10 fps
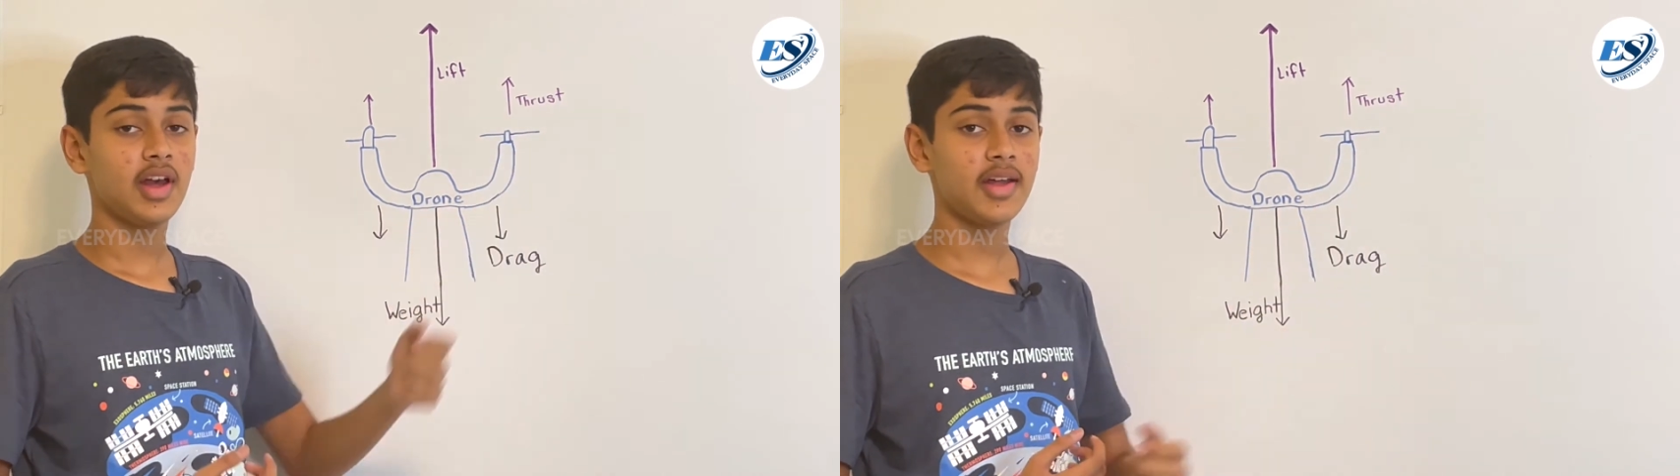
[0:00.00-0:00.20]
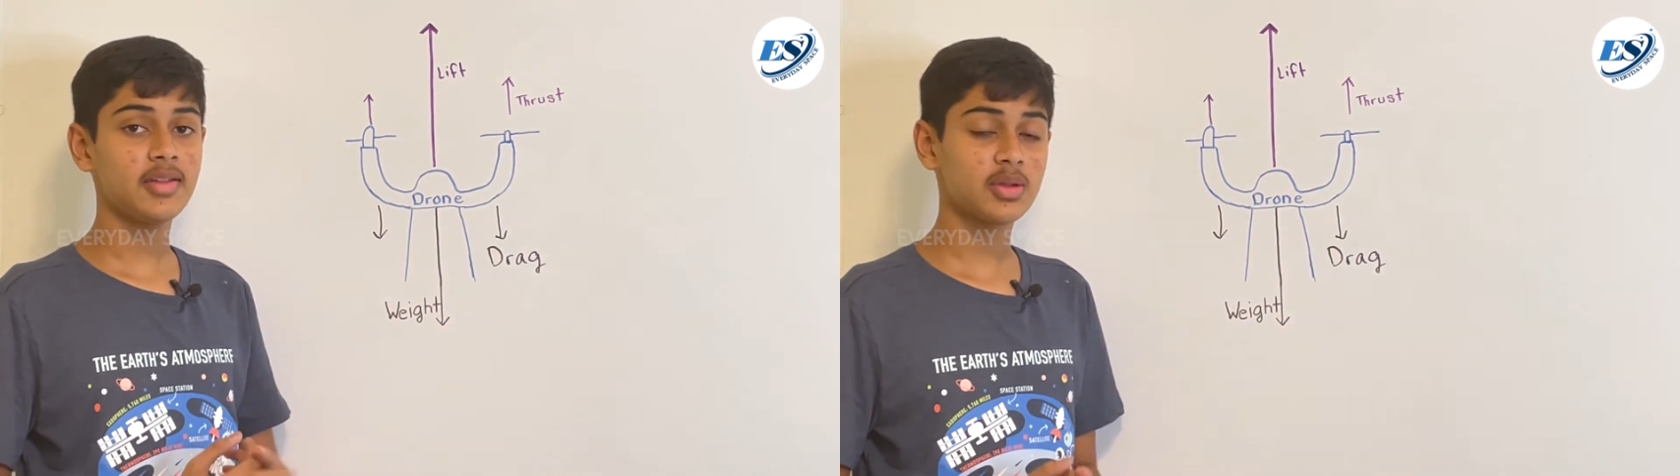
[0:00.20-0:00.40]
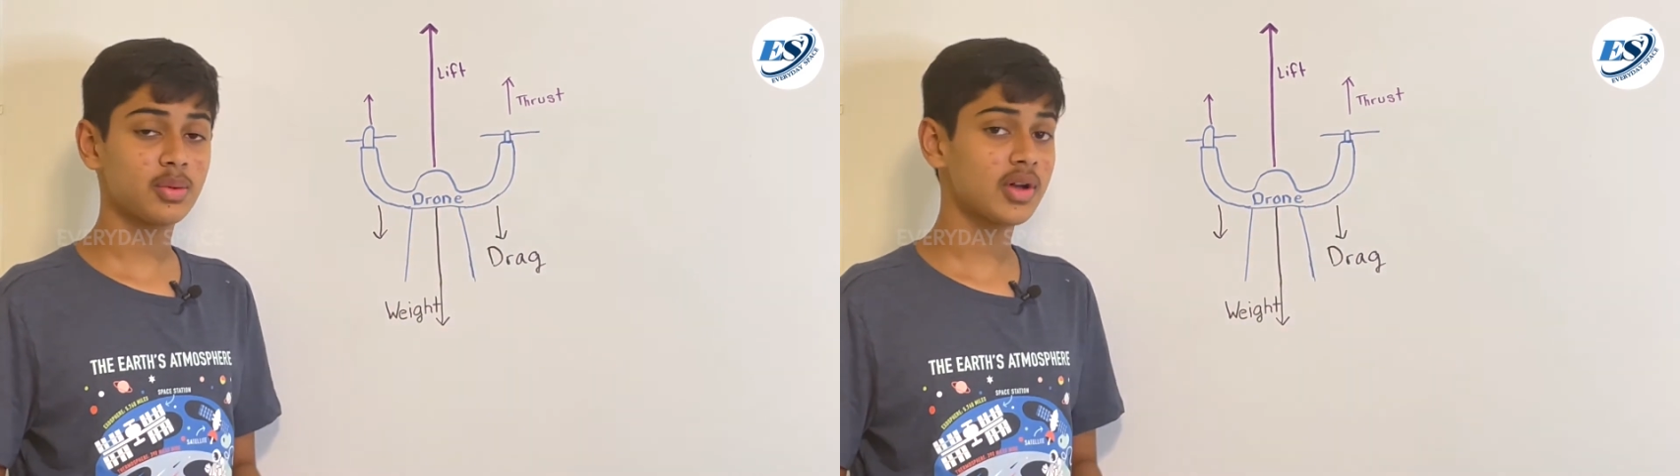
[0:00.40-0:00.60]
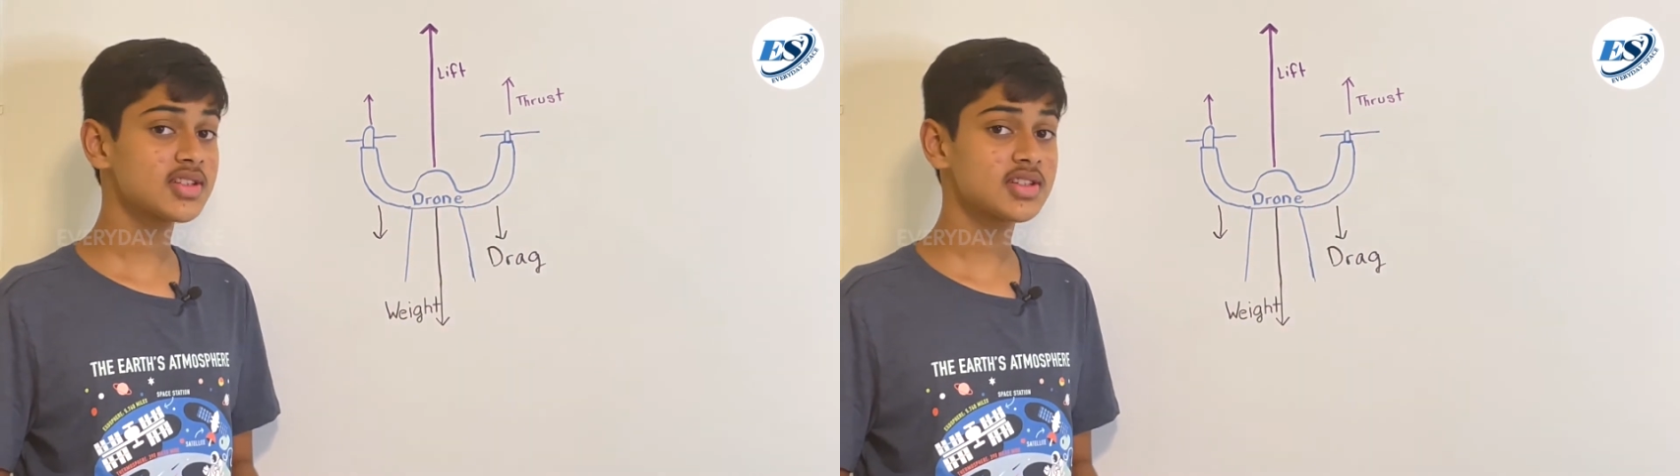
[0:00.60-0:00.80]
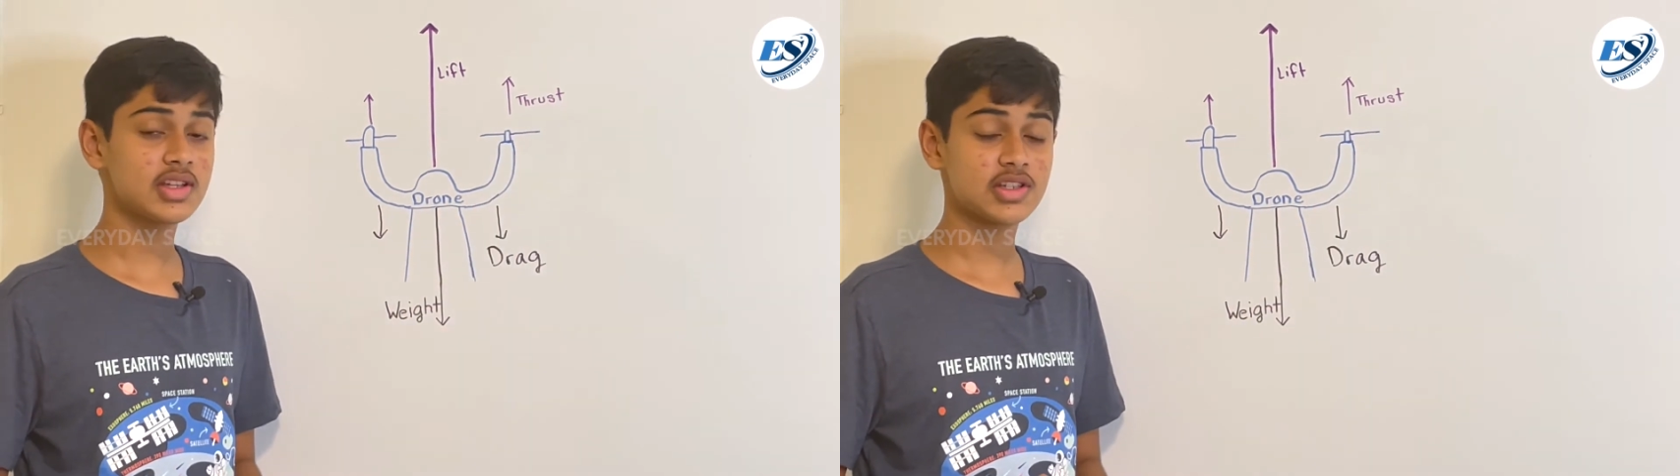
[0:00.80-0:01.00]
And
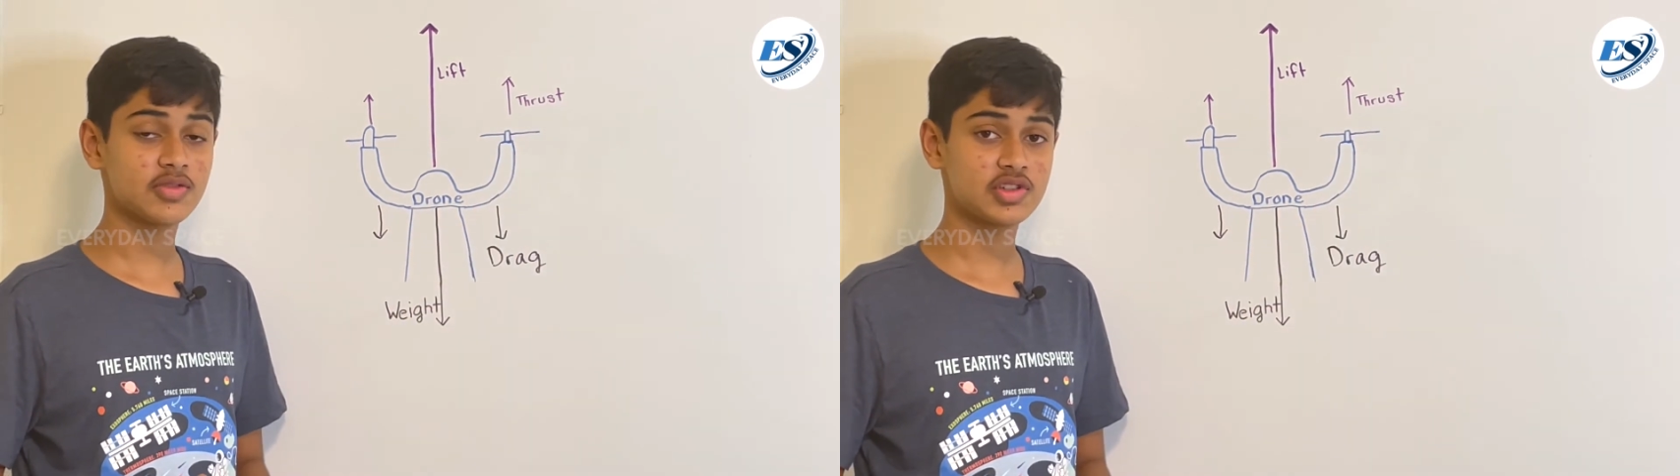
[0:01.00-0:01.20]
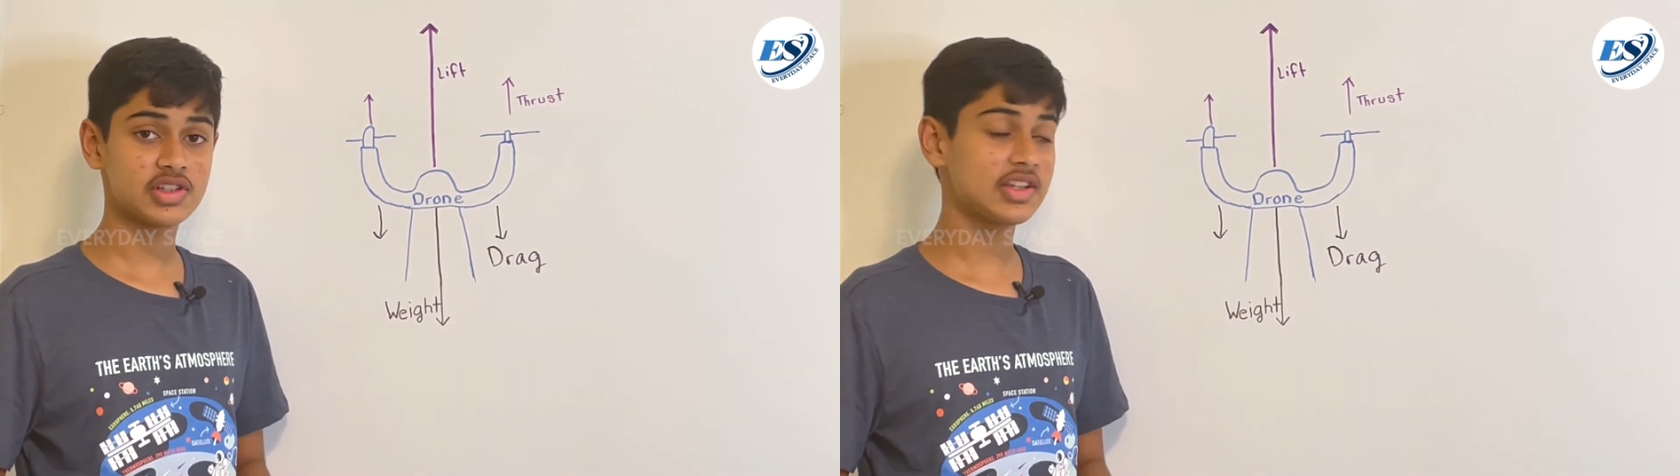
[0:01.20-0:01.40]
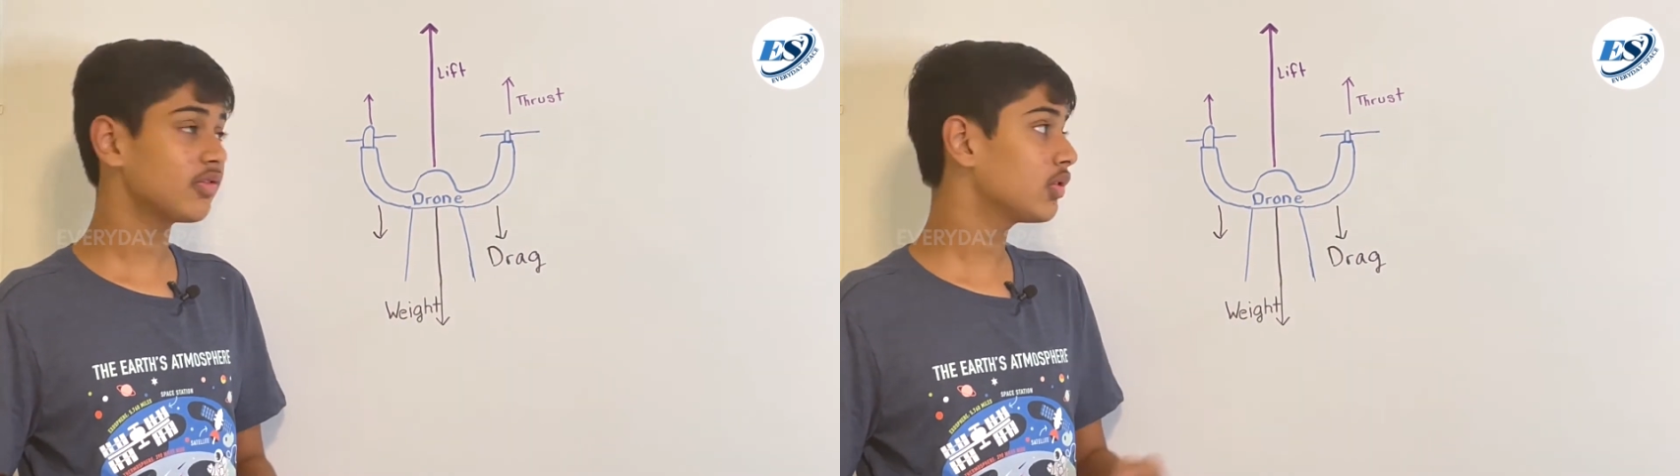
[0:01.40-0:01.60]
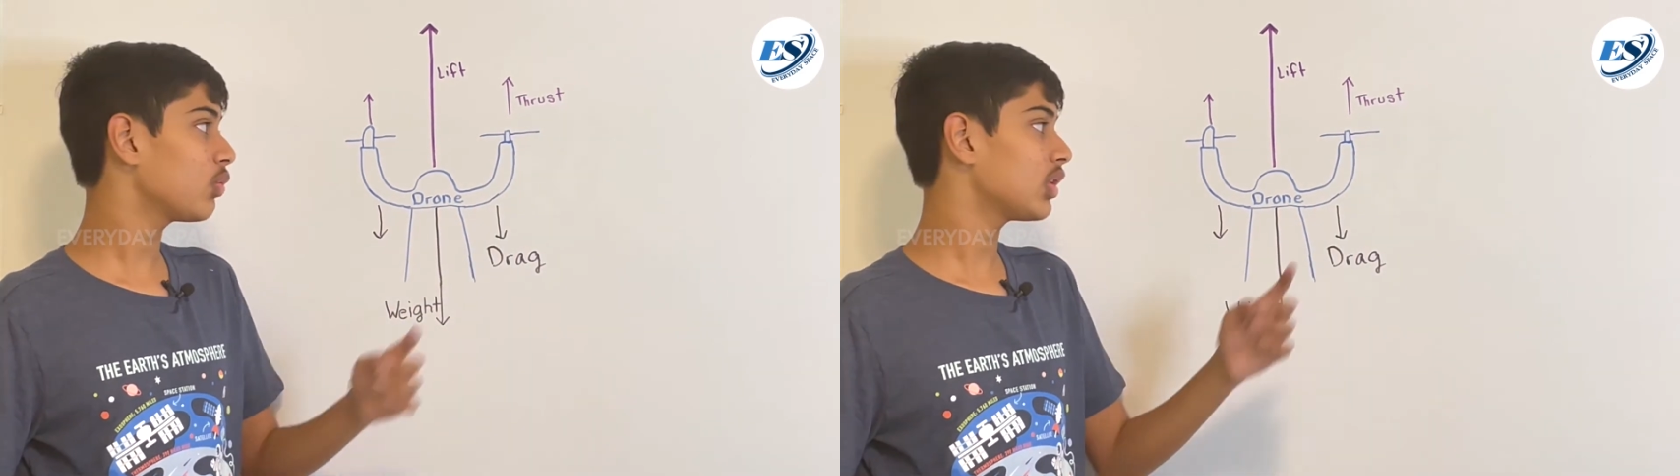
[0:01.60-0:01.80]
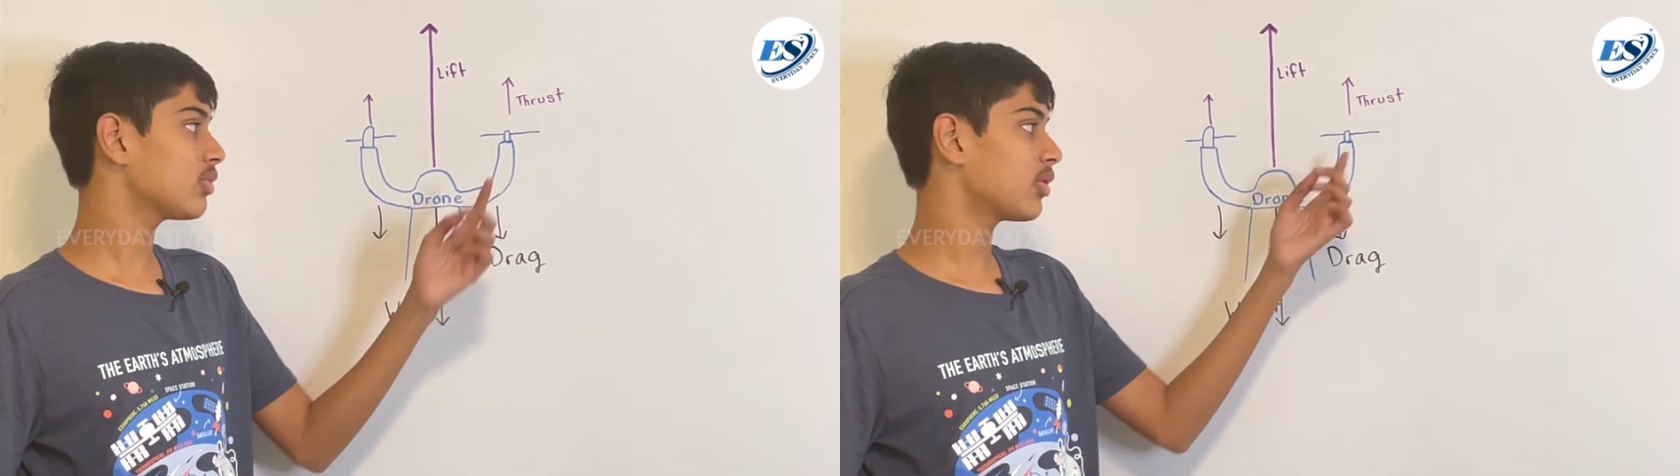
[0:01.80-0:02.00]
thrust is achieved when the